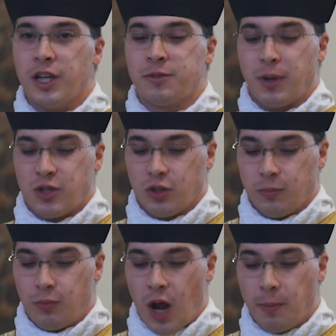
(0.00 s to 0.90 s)
A
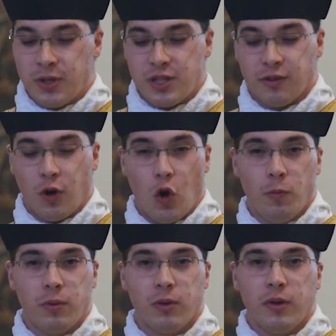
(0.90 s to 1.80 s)
special property of
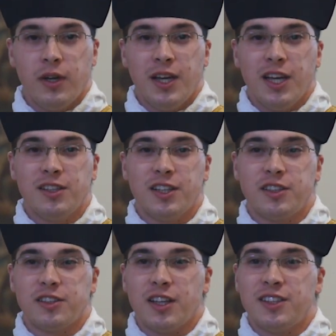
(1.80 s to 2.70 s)
hope is
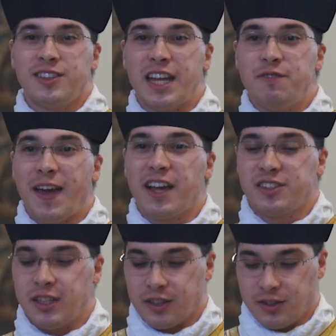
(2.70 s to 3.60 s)
its
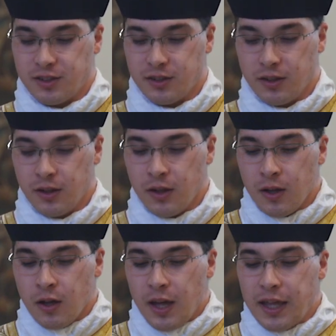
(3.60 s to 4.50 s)
steadfastness,
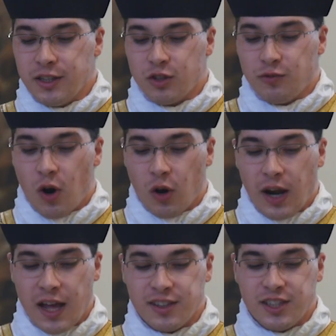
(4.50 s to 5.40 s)

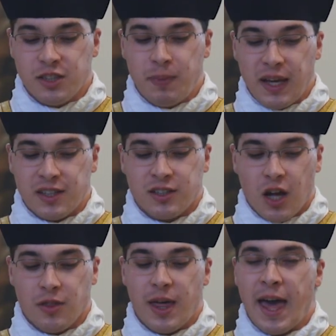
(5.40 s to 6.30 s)
insofar as it is based
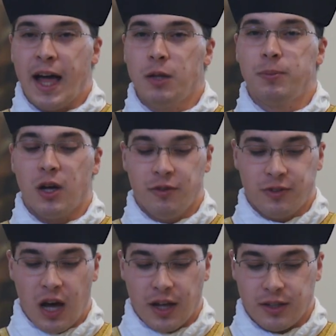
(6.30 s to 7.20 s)
on the help
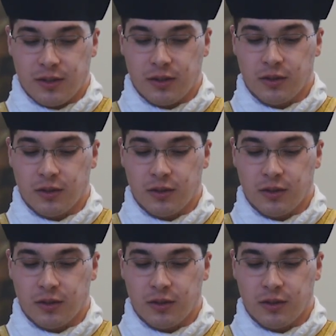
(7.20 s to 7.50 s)
of God.